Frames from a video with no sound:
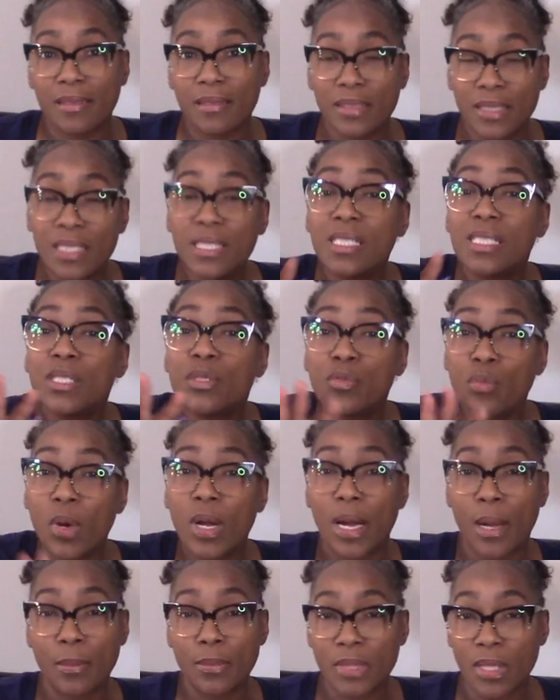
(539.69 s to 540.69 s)
This is what
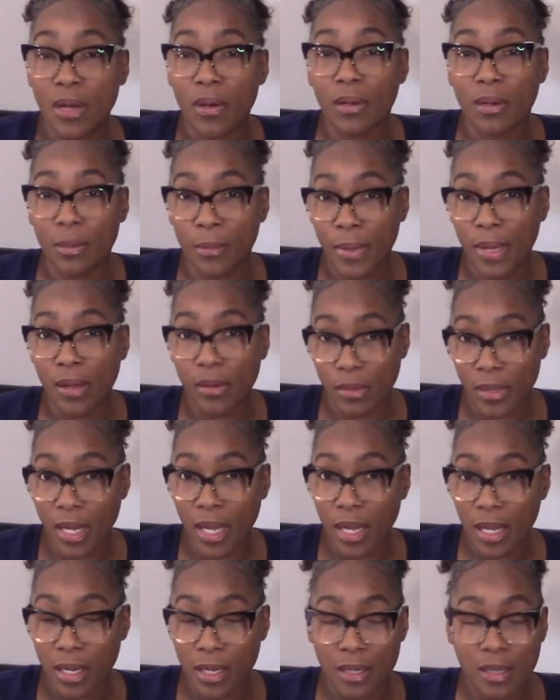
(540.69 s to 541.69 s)
I'm talking about,
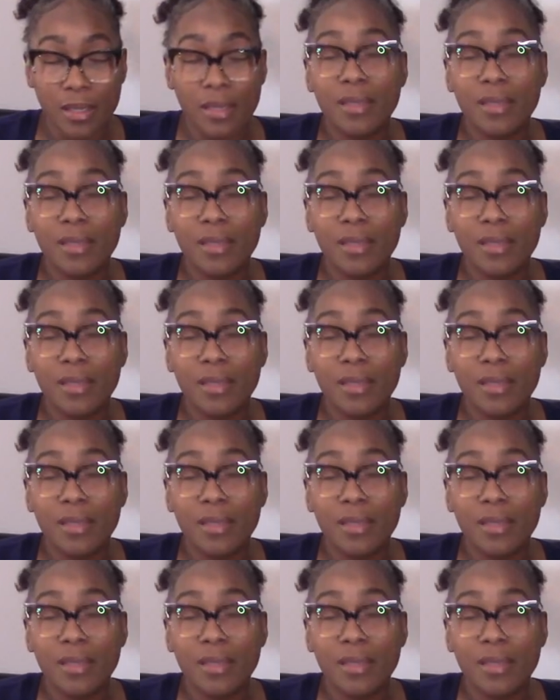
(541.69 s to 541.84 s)
okay?